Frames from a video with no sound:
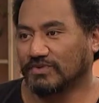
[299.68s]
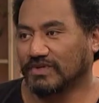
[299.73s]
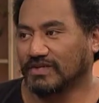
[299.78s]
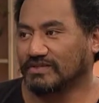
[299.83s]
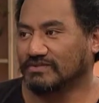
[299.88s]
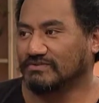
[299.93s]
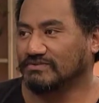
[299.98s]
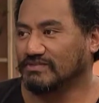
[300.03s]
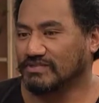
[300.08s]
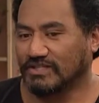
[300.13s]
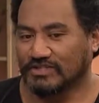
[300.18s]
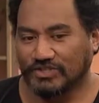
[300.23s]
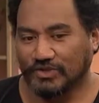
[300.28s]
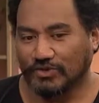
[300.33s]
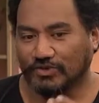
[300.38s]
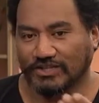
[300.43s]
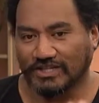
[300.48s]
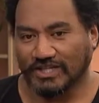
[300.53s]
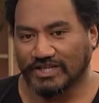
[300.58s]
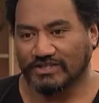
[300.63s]
between the
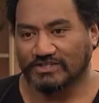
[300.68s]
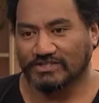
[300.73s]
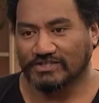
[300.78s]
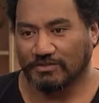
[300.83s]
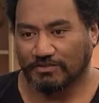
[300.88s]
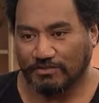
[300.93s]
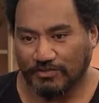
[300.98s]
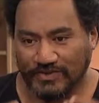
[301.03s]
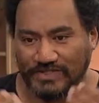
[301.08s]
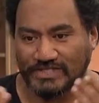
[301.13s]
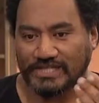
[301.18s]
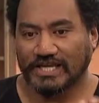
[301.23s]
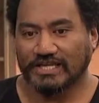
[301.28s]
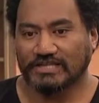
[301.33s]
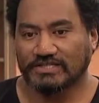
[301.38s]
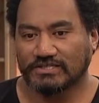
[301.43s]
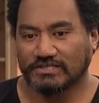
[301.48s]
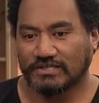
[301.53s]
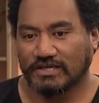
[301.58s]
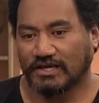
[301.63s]
two things to
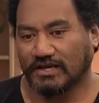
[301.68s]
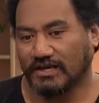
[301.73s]
present